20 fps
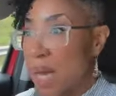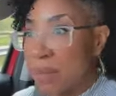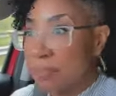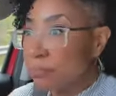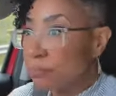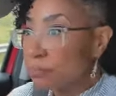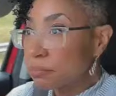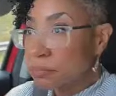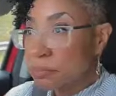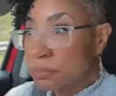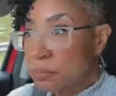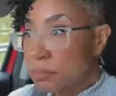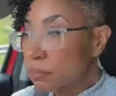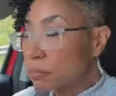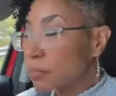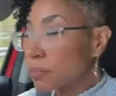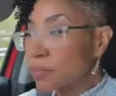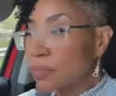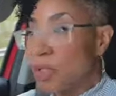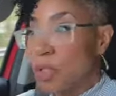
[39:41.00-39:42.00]
But
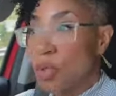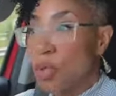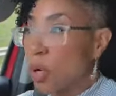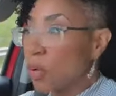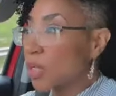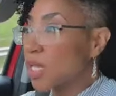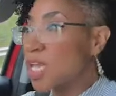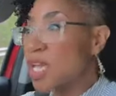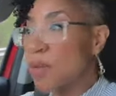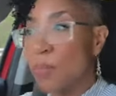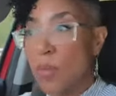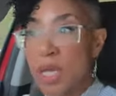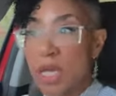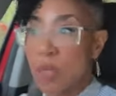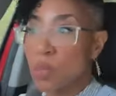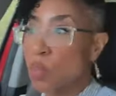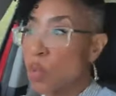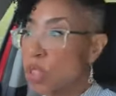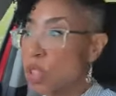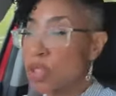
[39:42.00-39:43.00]
you're going to
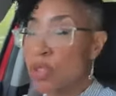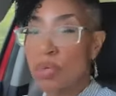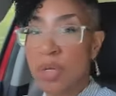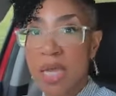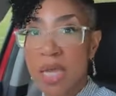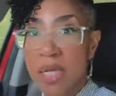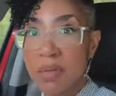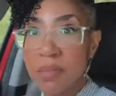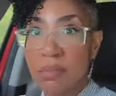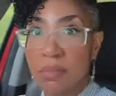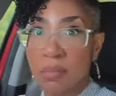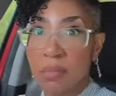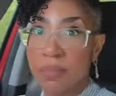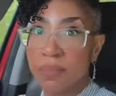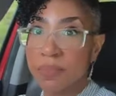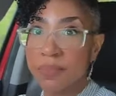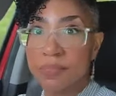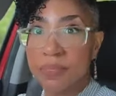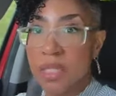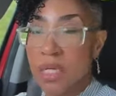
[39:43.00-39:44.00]
keep getting what you're getting
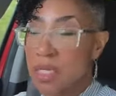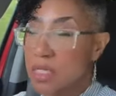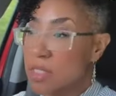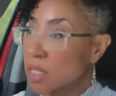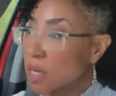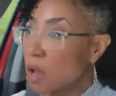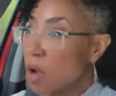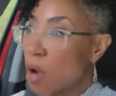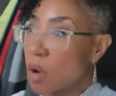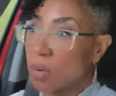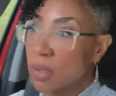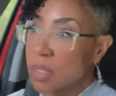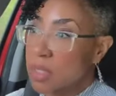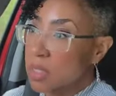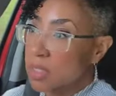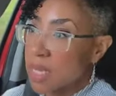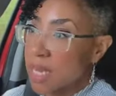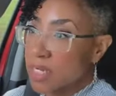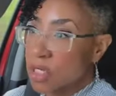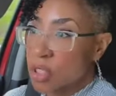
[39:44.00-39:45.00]
as
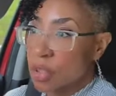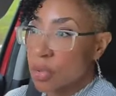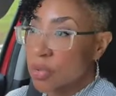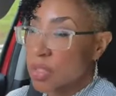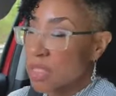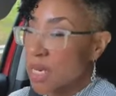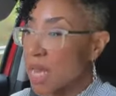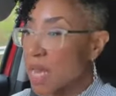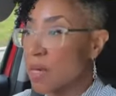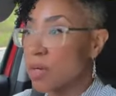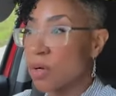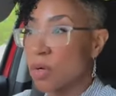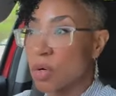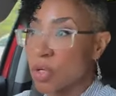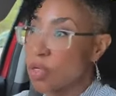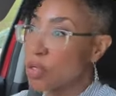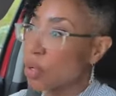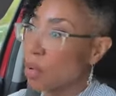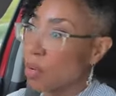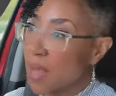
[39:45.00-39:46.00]
long as that's your
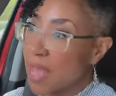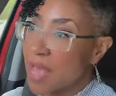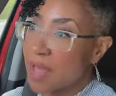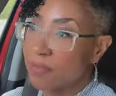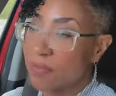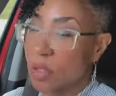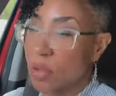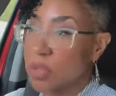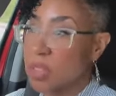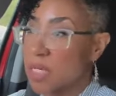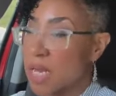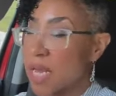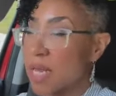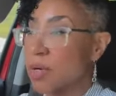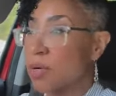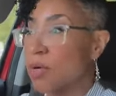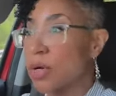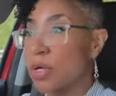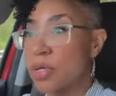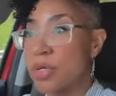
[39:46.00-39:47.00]
standard or you don't have no
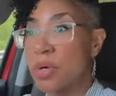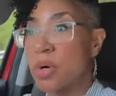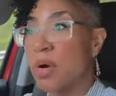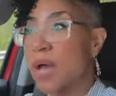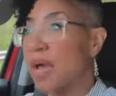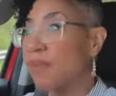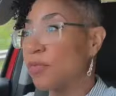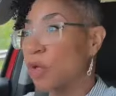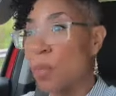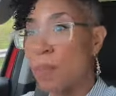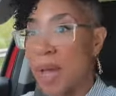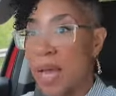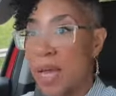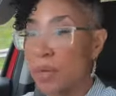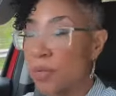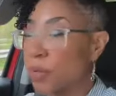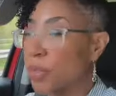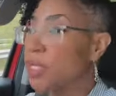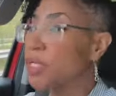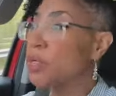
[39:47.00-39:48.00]
standard or you don't have no
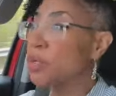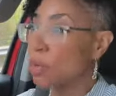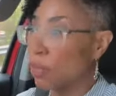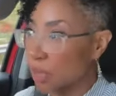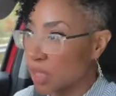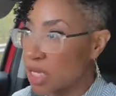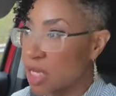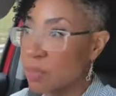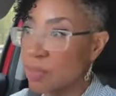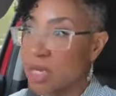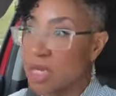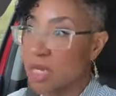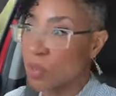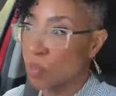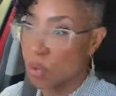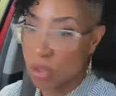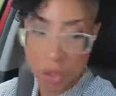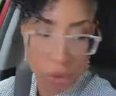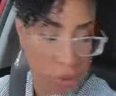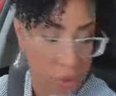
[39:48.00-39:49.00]
boundary, you're going to keep
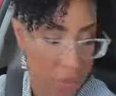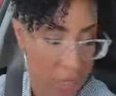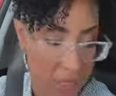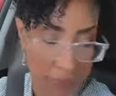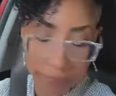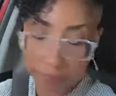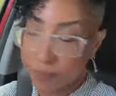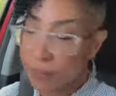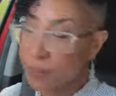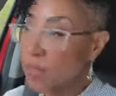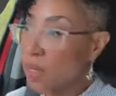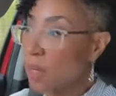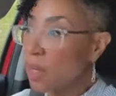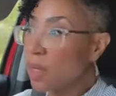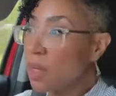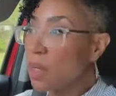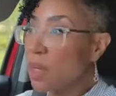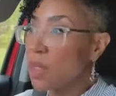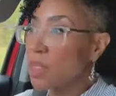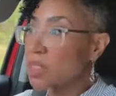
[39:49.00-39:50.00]
getting what you're getting.
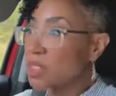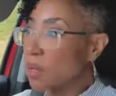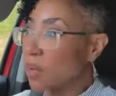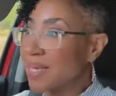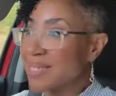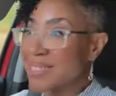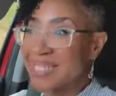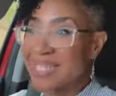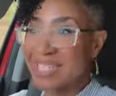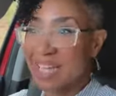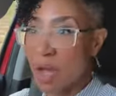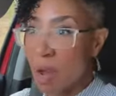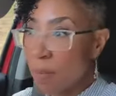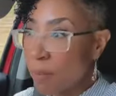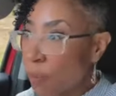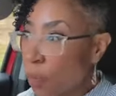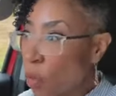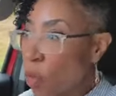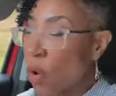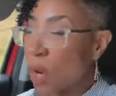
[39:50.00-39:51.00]
So at
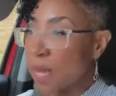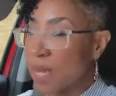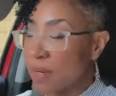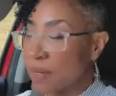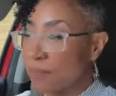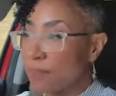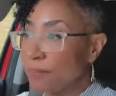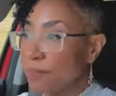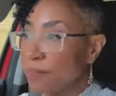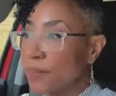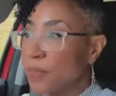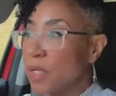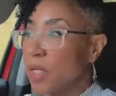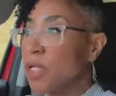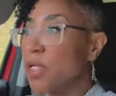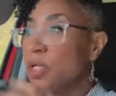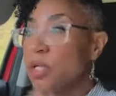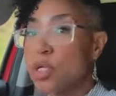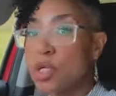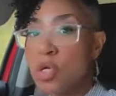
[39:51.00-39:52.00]
some point,
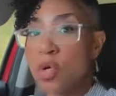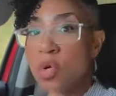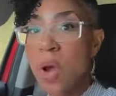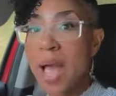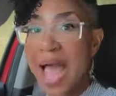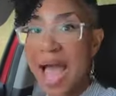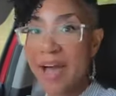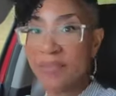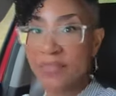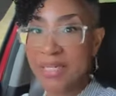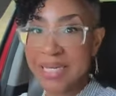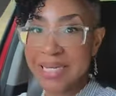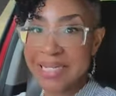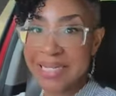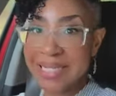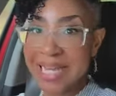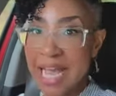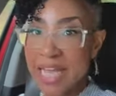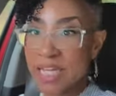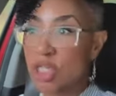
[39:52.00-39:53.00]
you have
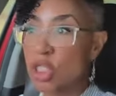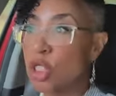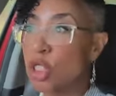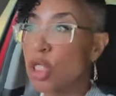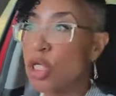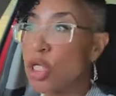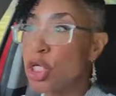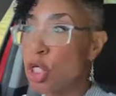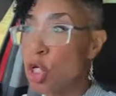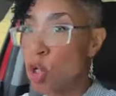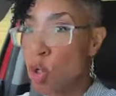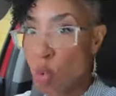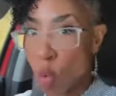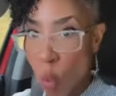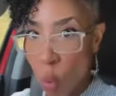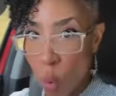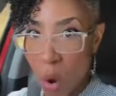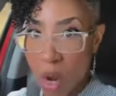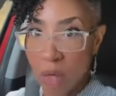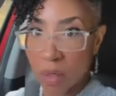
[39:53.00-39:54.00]
to assess
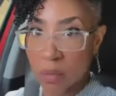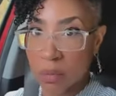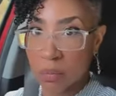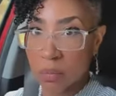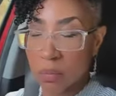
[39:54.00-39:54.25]
you.